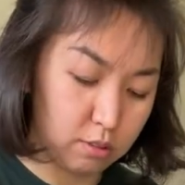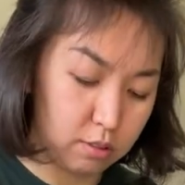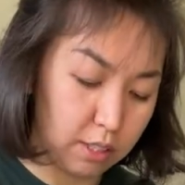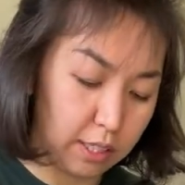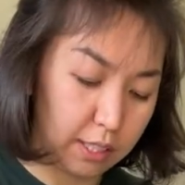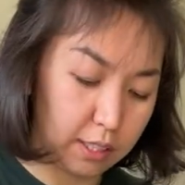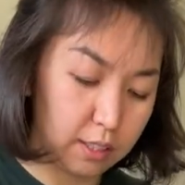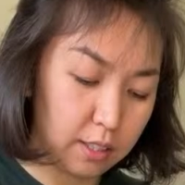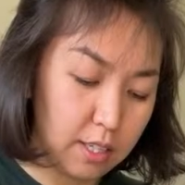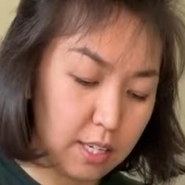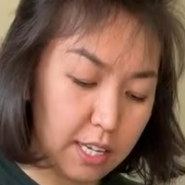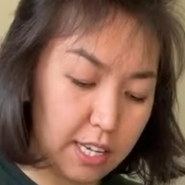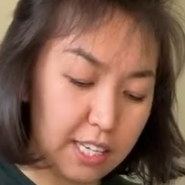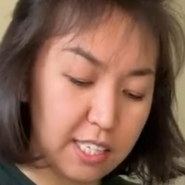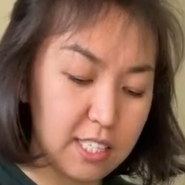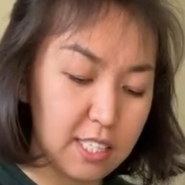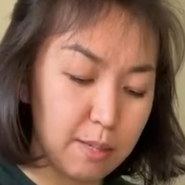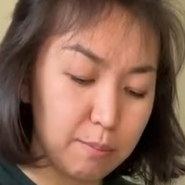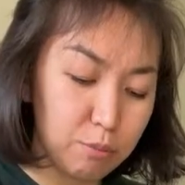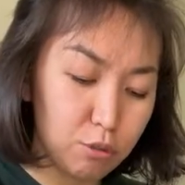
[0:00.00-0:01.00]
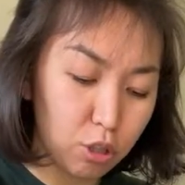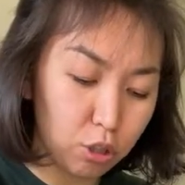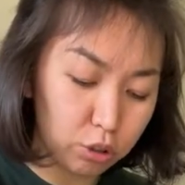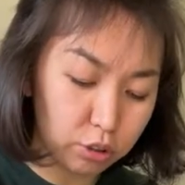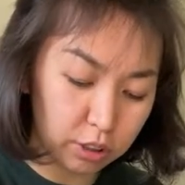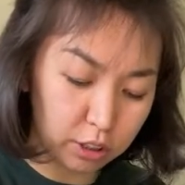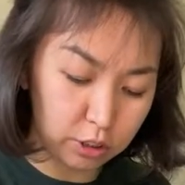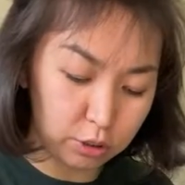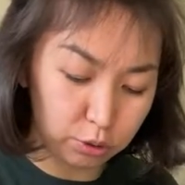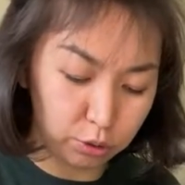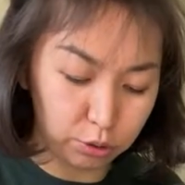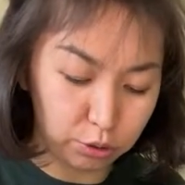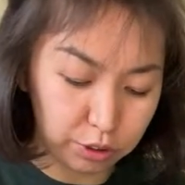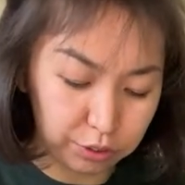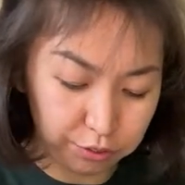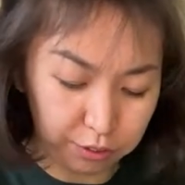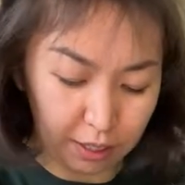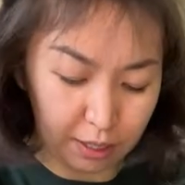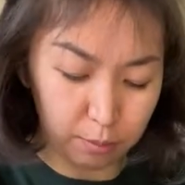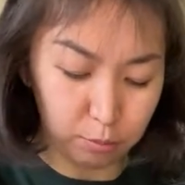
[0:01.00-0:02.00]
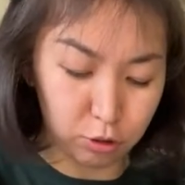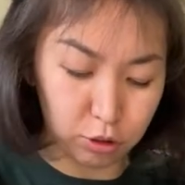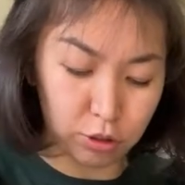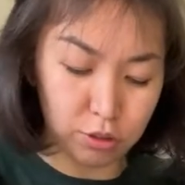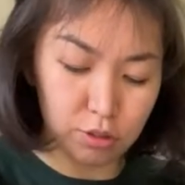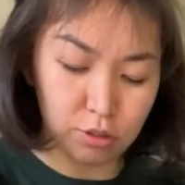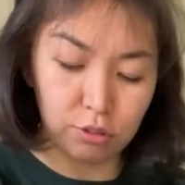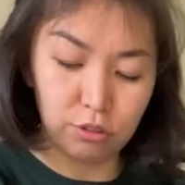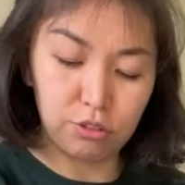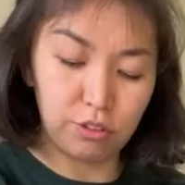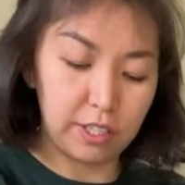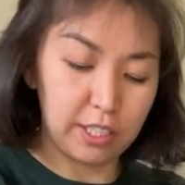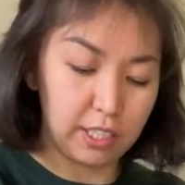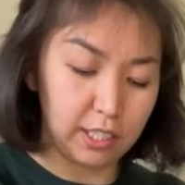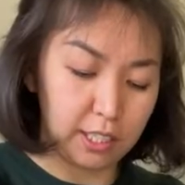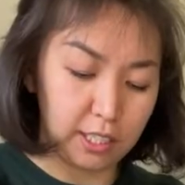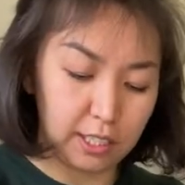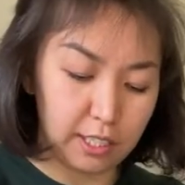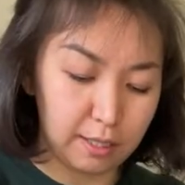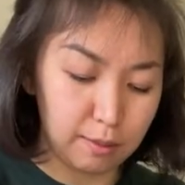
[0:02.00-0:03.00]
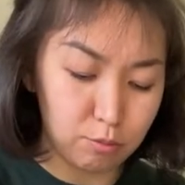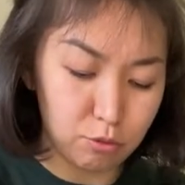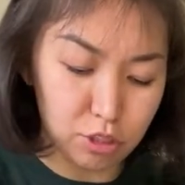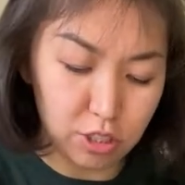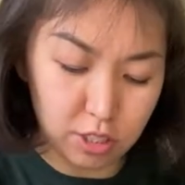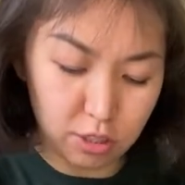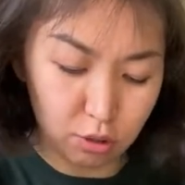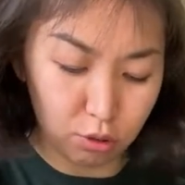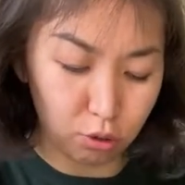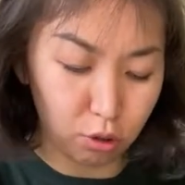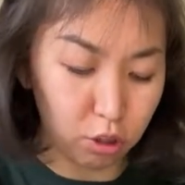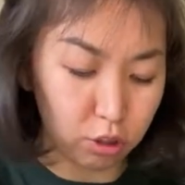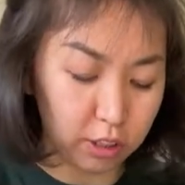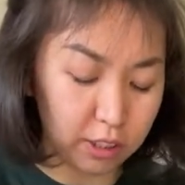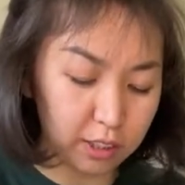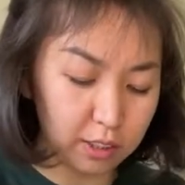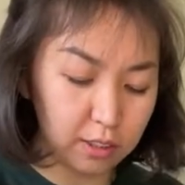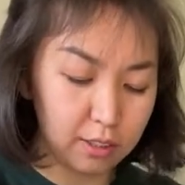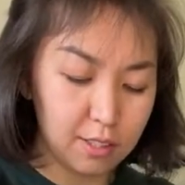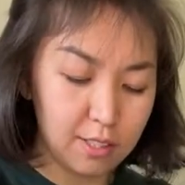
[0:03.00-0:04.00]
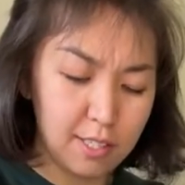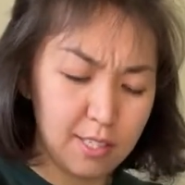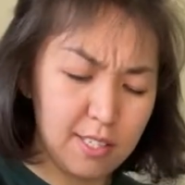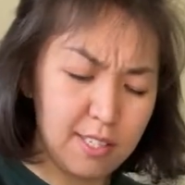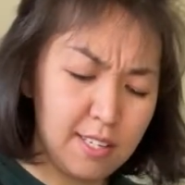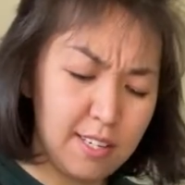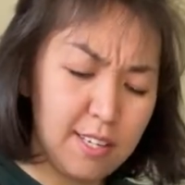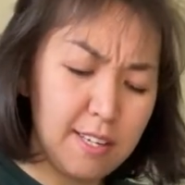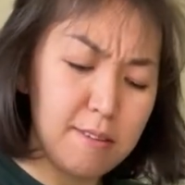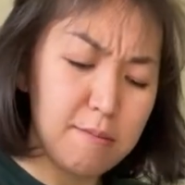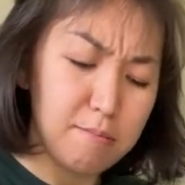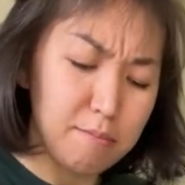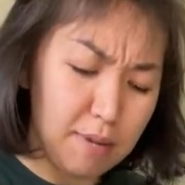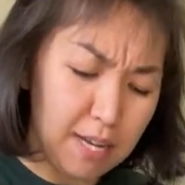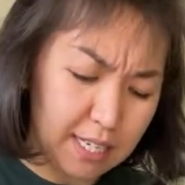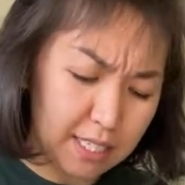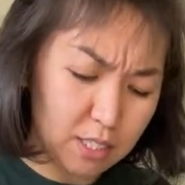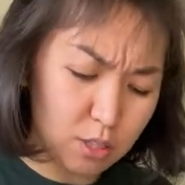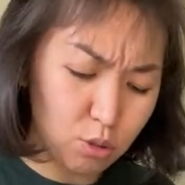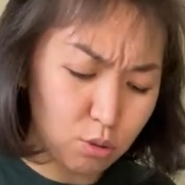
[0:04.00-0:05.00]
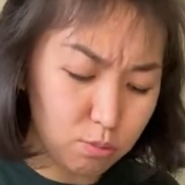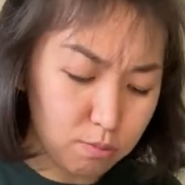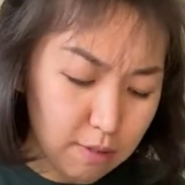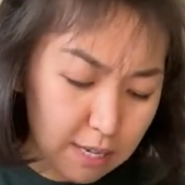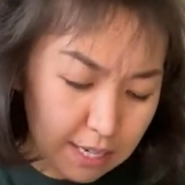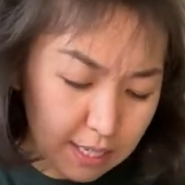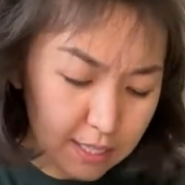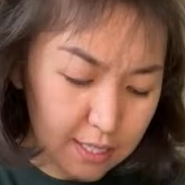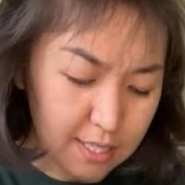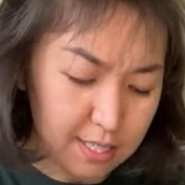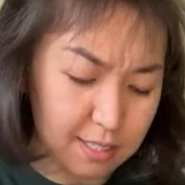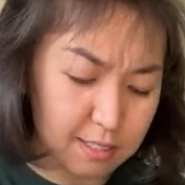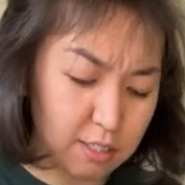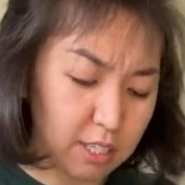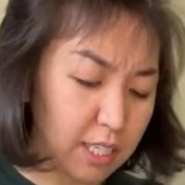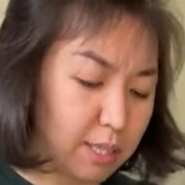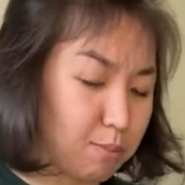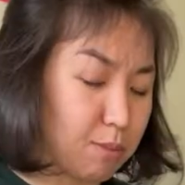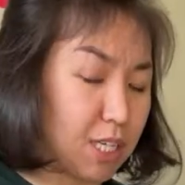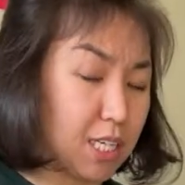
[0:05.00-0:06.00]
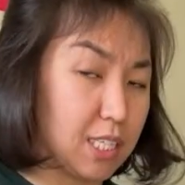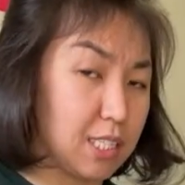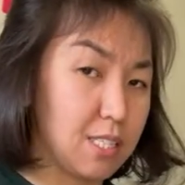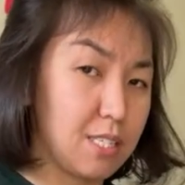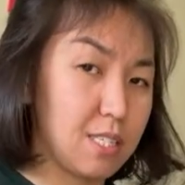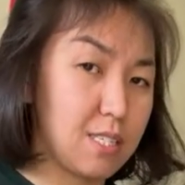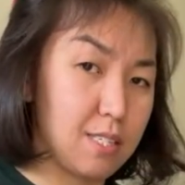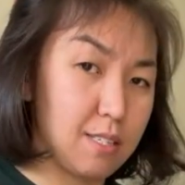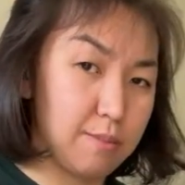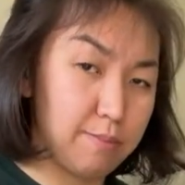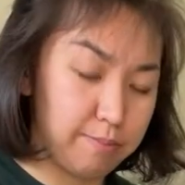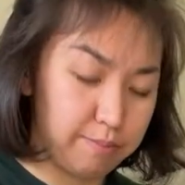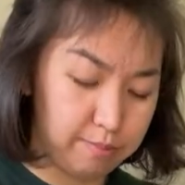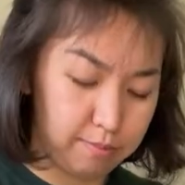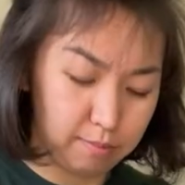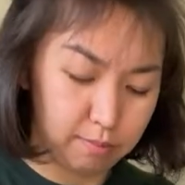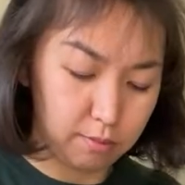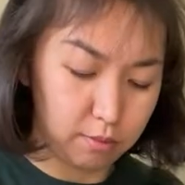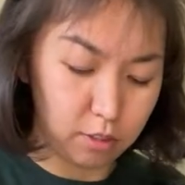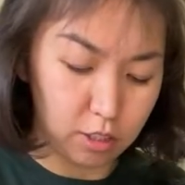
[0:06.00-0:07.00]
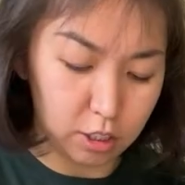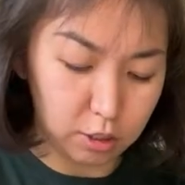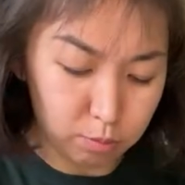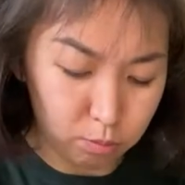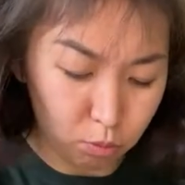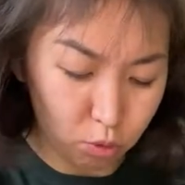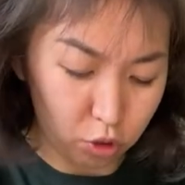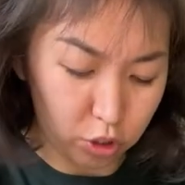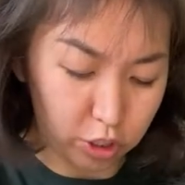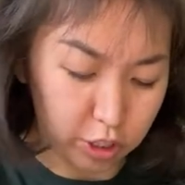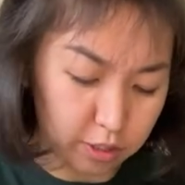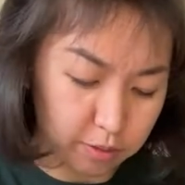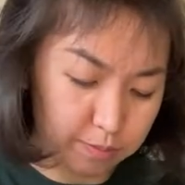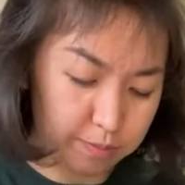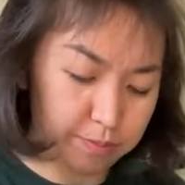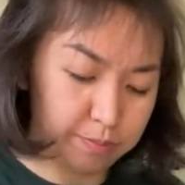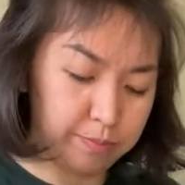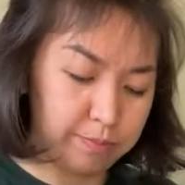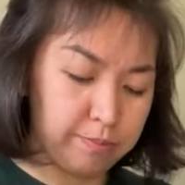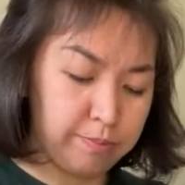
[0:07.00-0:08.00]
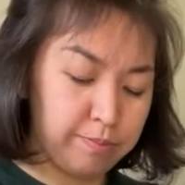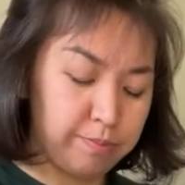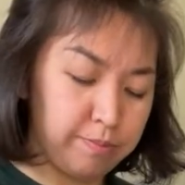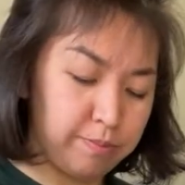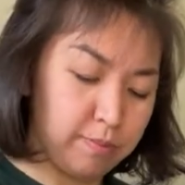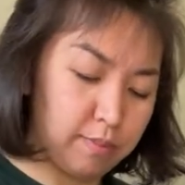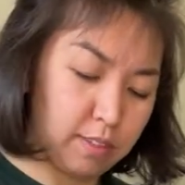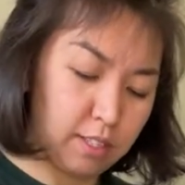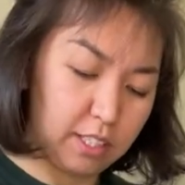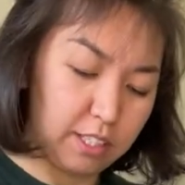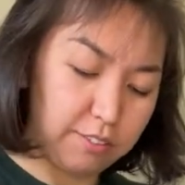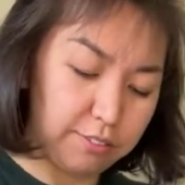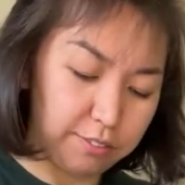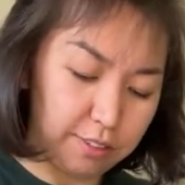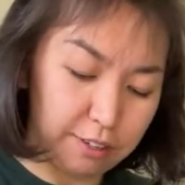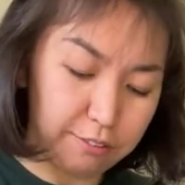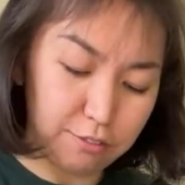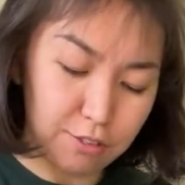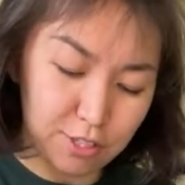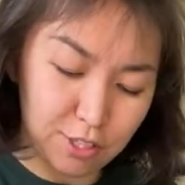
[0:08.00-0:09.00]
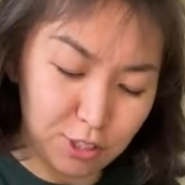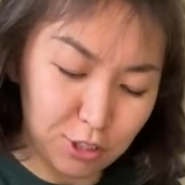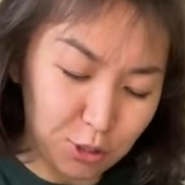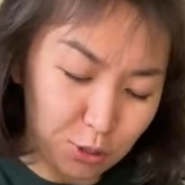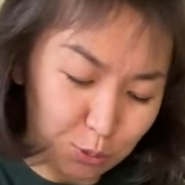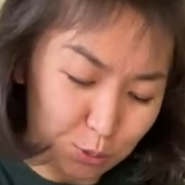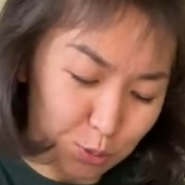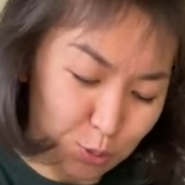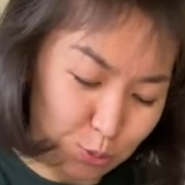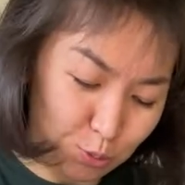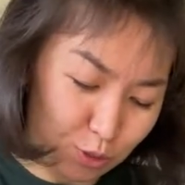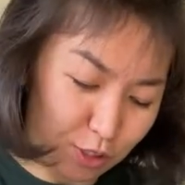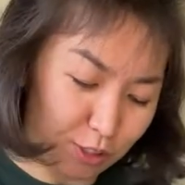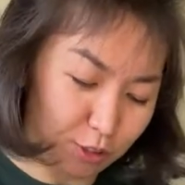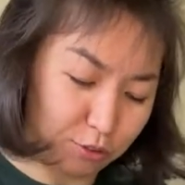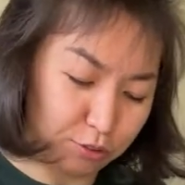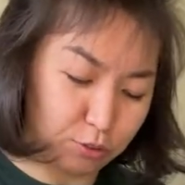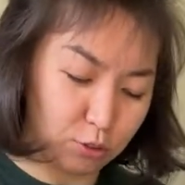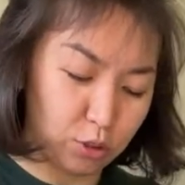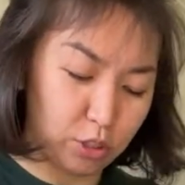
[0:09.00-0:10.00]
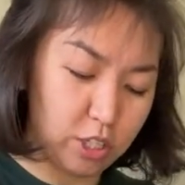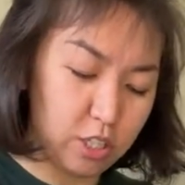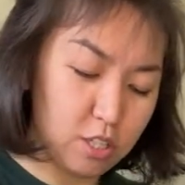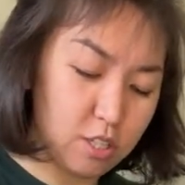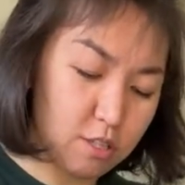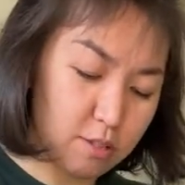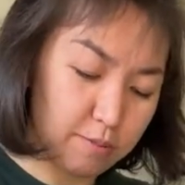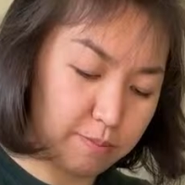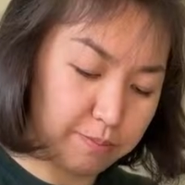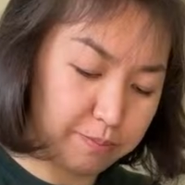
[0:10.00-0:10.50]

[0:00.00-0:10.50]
Like, except talking to you, if I am concentrating and I'm just rolling, max to max 3 minutes, not more. If everything goes well, of course.